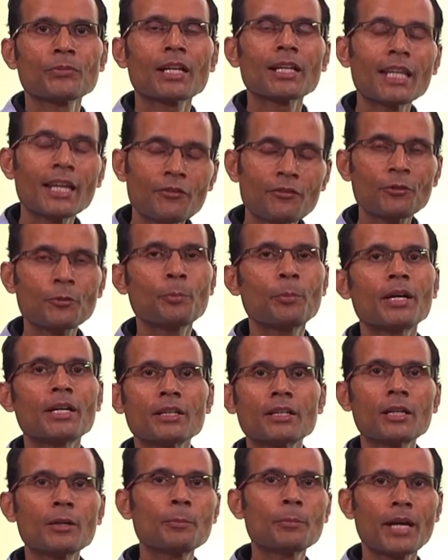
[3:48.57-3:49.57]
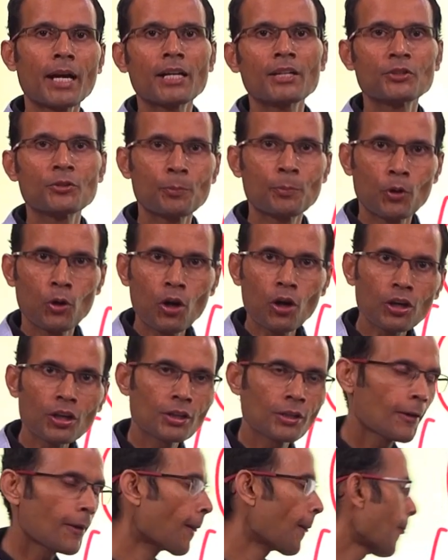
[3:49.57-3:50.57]
Left bundle branch
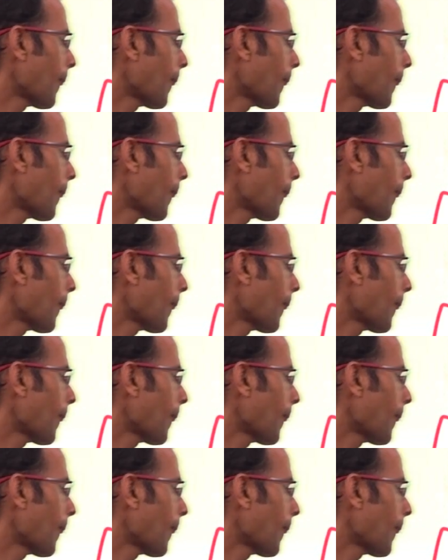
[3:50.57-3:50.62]
block.